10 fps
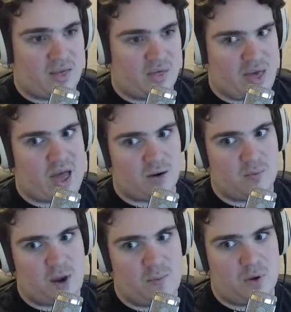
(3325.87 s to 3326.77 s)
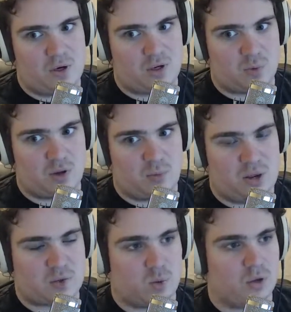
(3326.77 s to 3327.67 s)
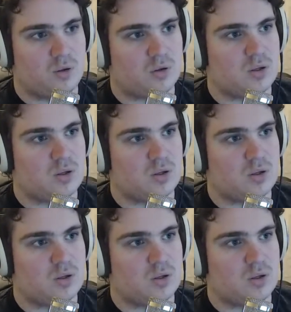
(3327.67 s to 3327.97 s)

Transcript: That, in my opinion, is one of the best one.